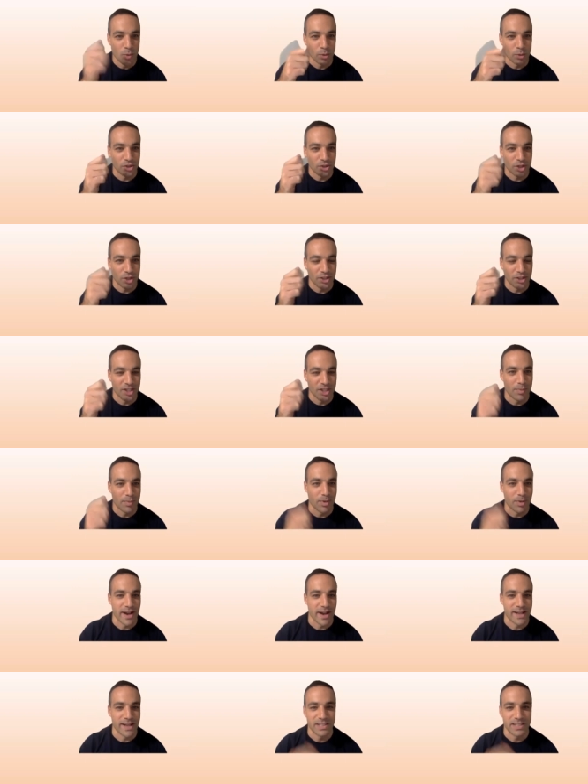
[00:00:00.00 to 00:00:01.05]
will start the
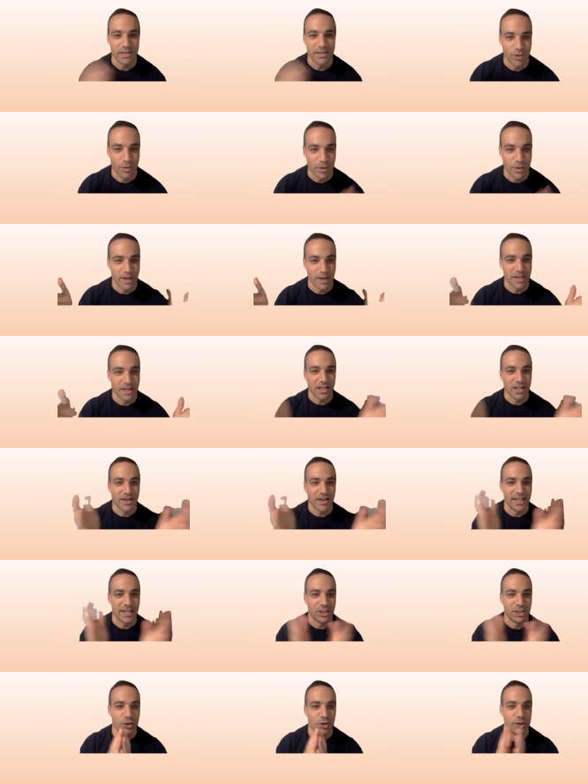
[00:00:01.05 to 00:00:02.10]
applause, everyone in the
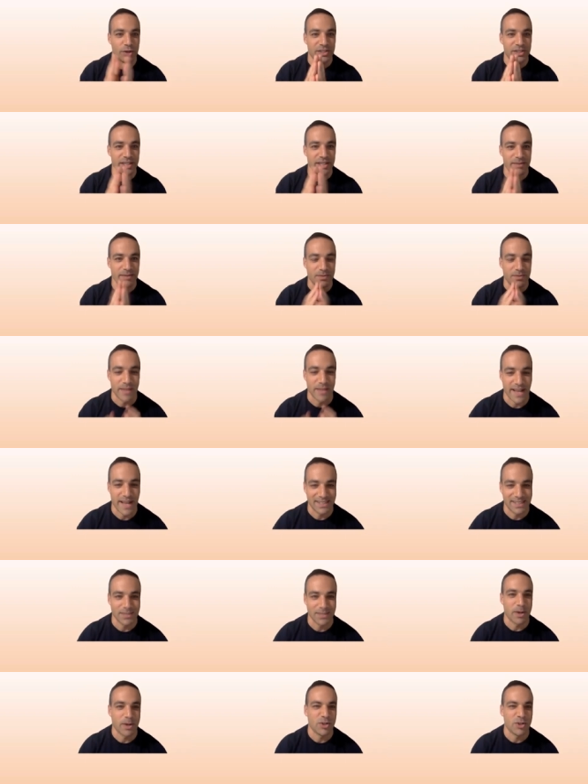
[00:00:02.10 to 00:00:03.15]
class joins in,
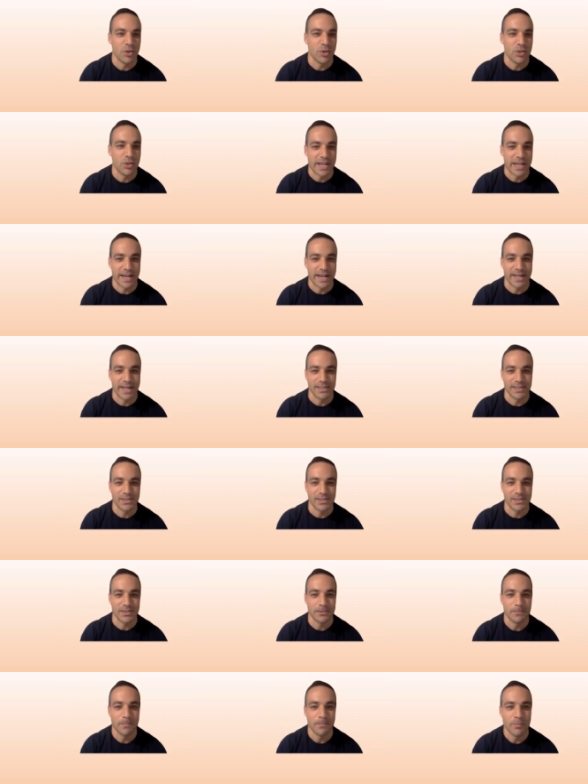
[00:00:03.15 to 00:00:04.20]
lasts about two
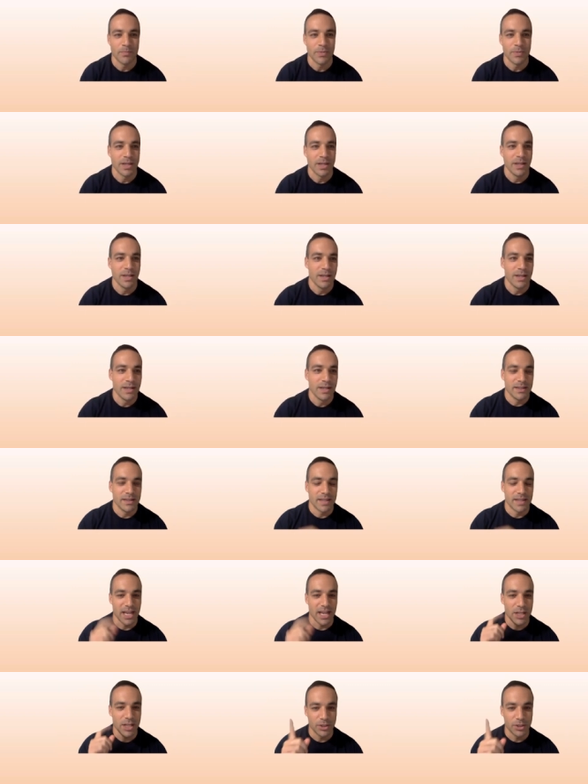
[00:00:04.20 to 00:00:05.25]
seconds.
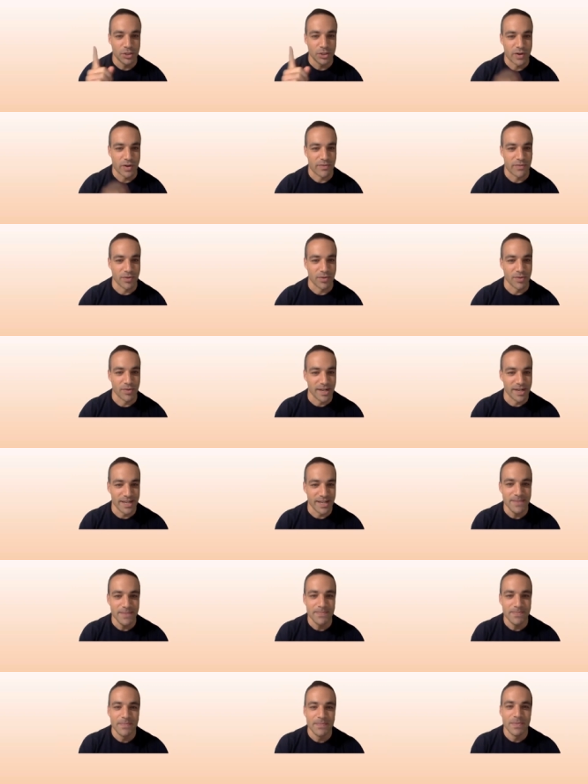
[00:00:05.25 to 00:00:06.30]
The English
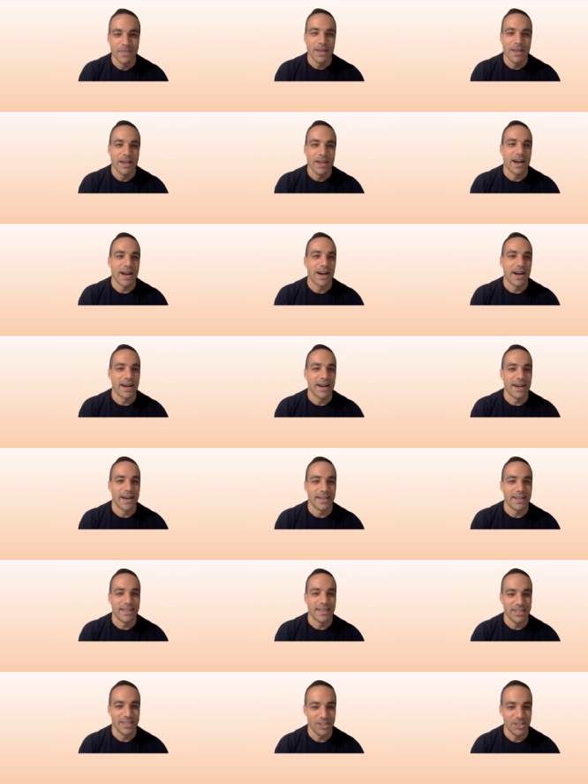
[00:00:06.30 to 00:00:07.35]
referee,
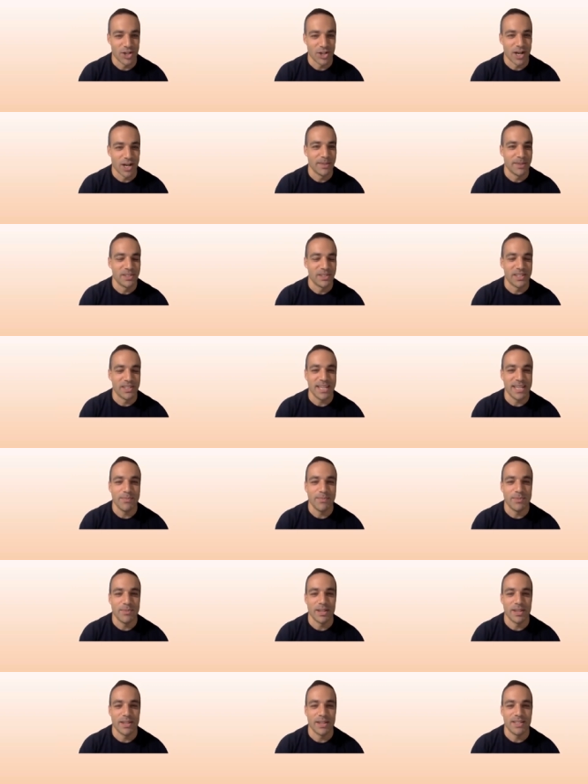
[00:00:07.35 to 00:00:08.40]
uh, this job is to
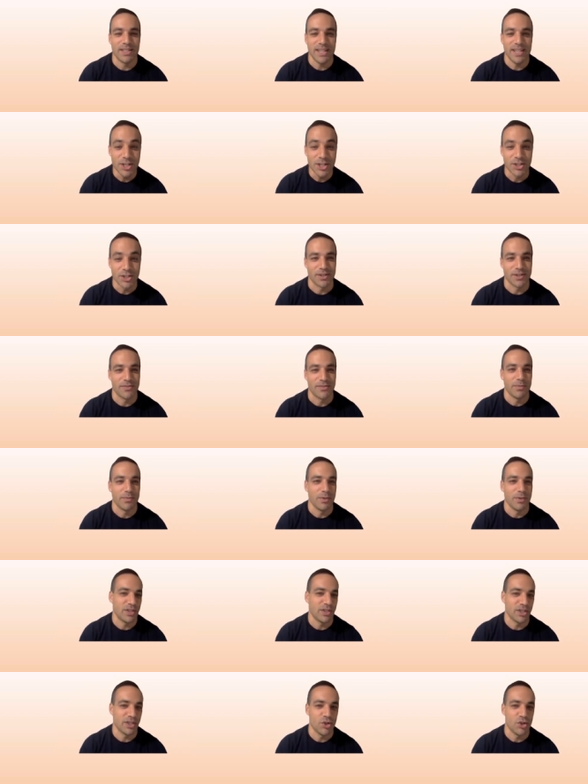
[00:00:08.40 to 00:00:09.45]
keep the teacher from
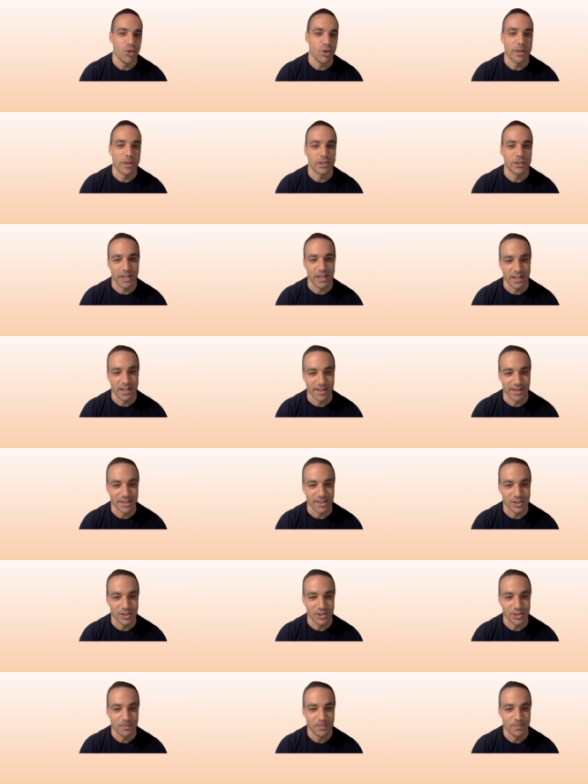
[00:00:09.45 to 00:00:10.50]
using too much
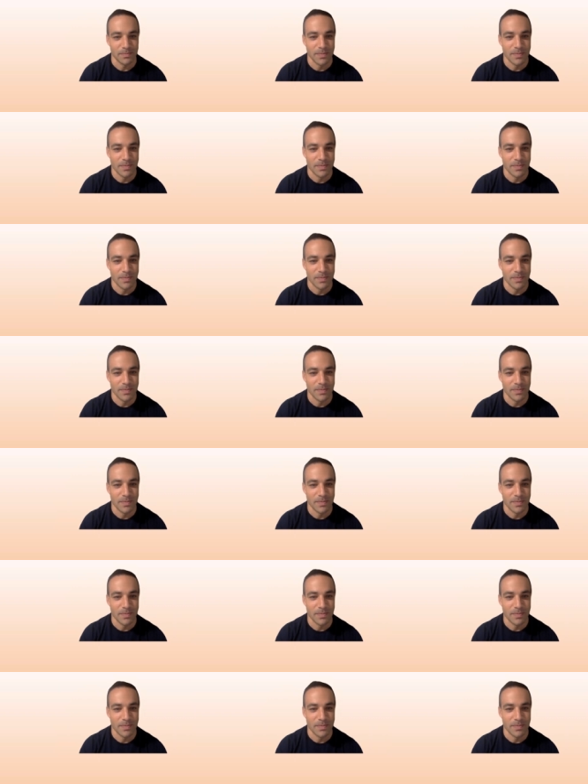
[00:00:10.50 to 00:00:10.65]
English.